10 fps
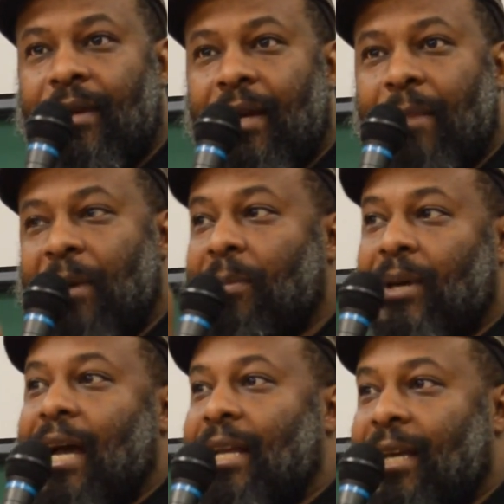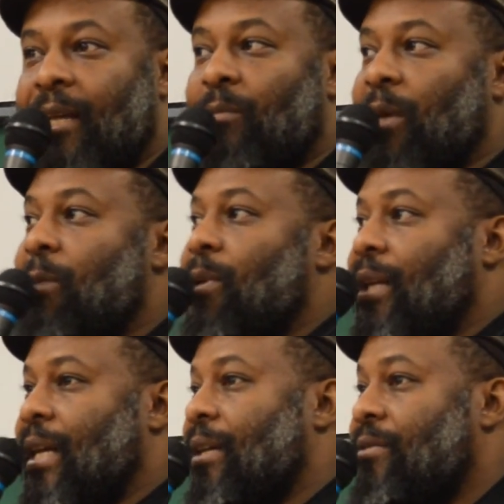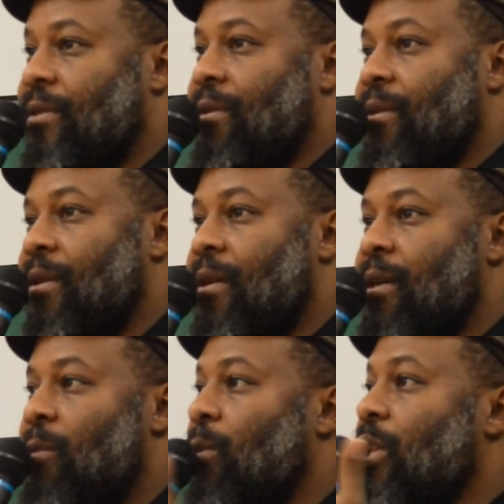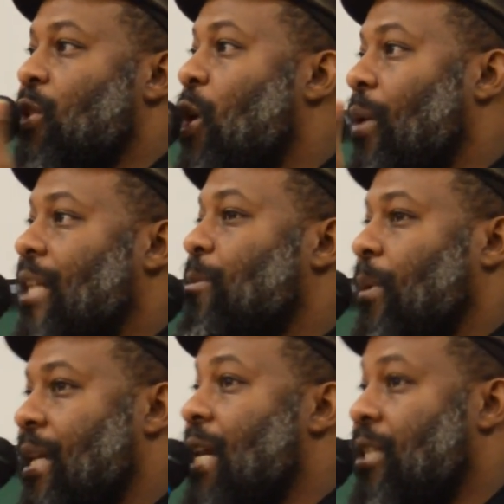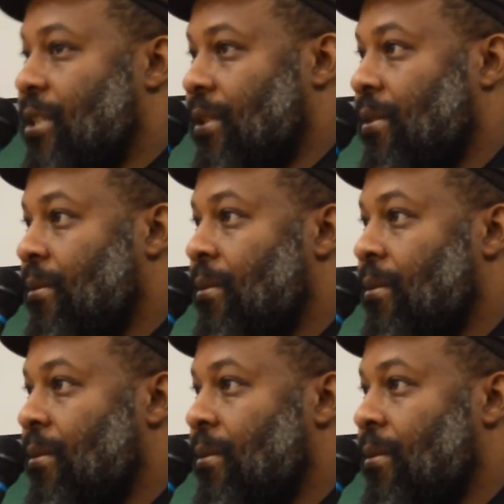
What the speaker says: and people got hit, we were left with no explanation